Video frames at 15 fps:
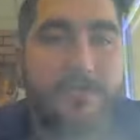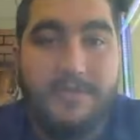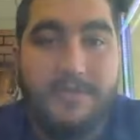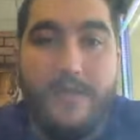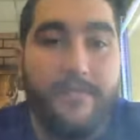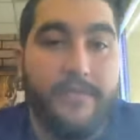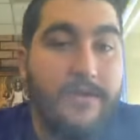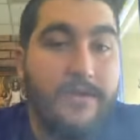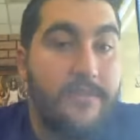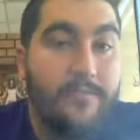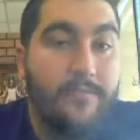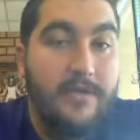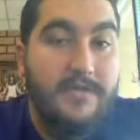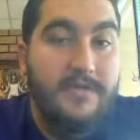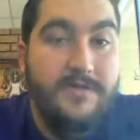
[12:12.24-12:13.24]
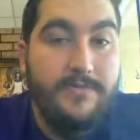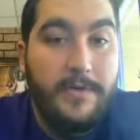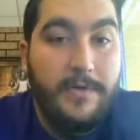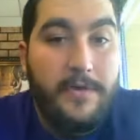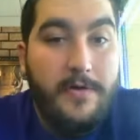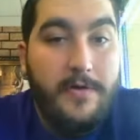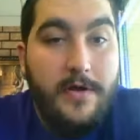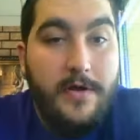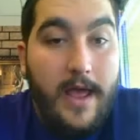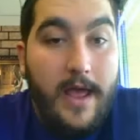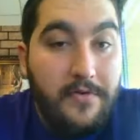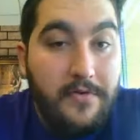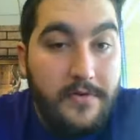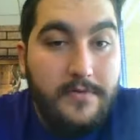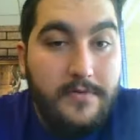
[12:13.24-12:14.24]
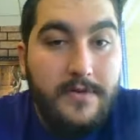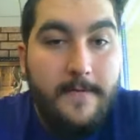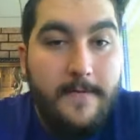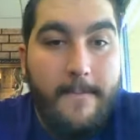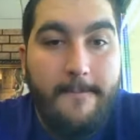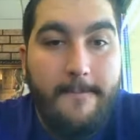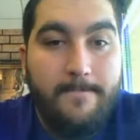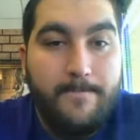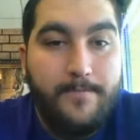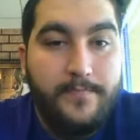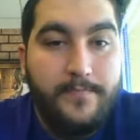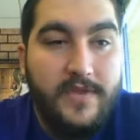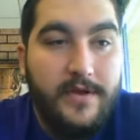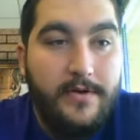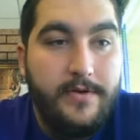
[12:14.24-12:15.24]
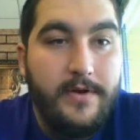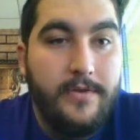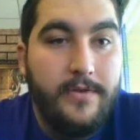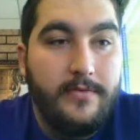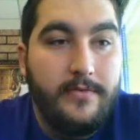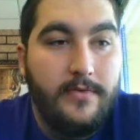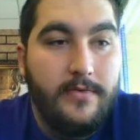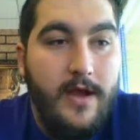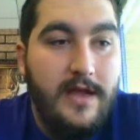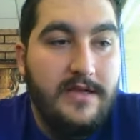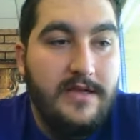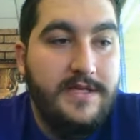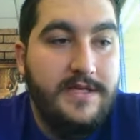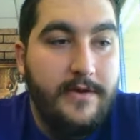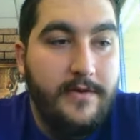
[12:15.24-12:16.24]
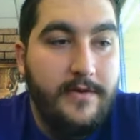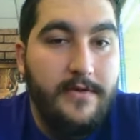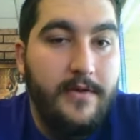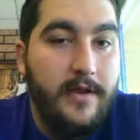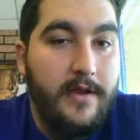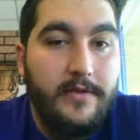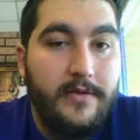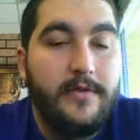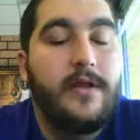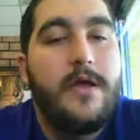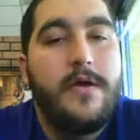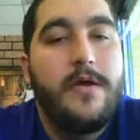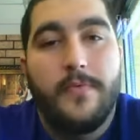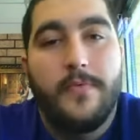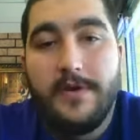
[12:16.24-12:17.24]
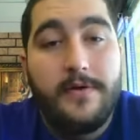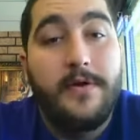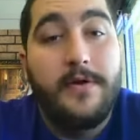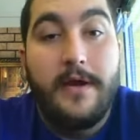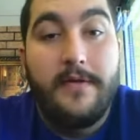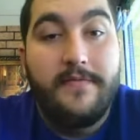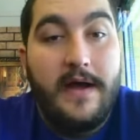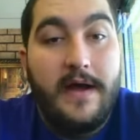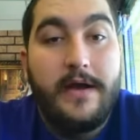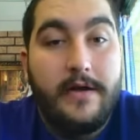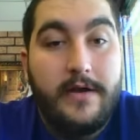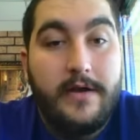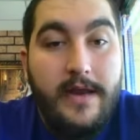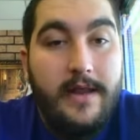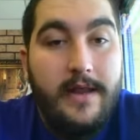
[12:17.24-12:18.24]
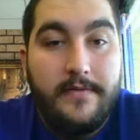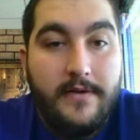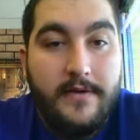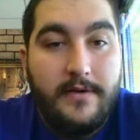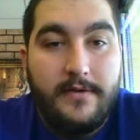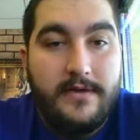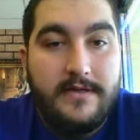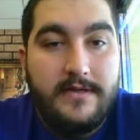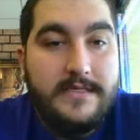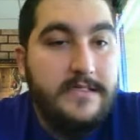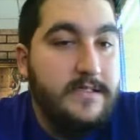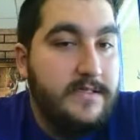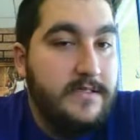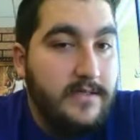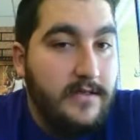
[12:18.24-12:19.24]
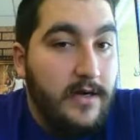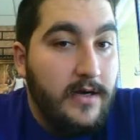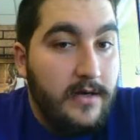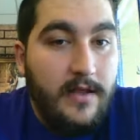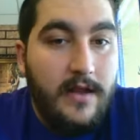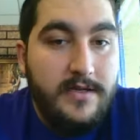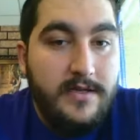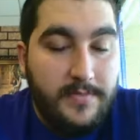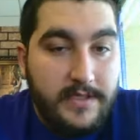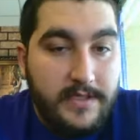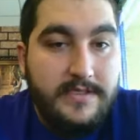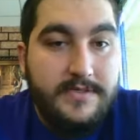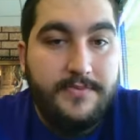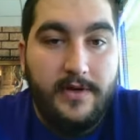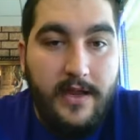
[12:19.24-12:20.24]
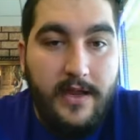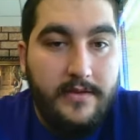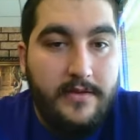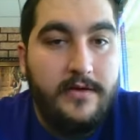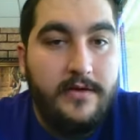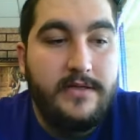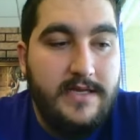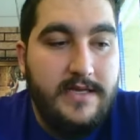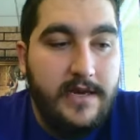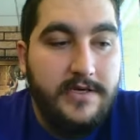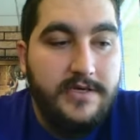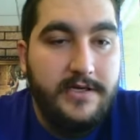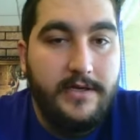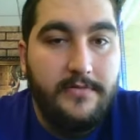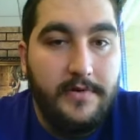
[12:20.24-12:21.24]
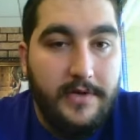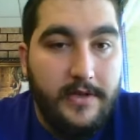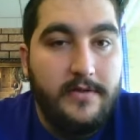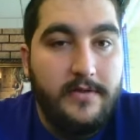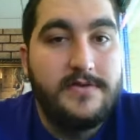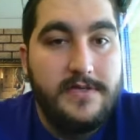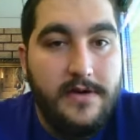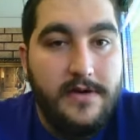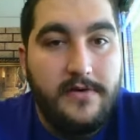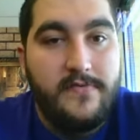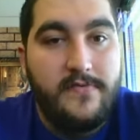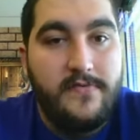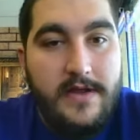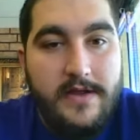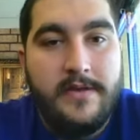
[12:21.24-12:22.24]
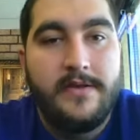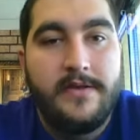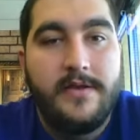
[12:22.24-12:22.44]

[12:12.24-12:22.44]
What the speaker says: you're traveling to other places where you don't know how to do it, you know, I say don't do it. We do not have to find Canthol, because there are a lot of places where Canthol is actually ridiculously hard to find.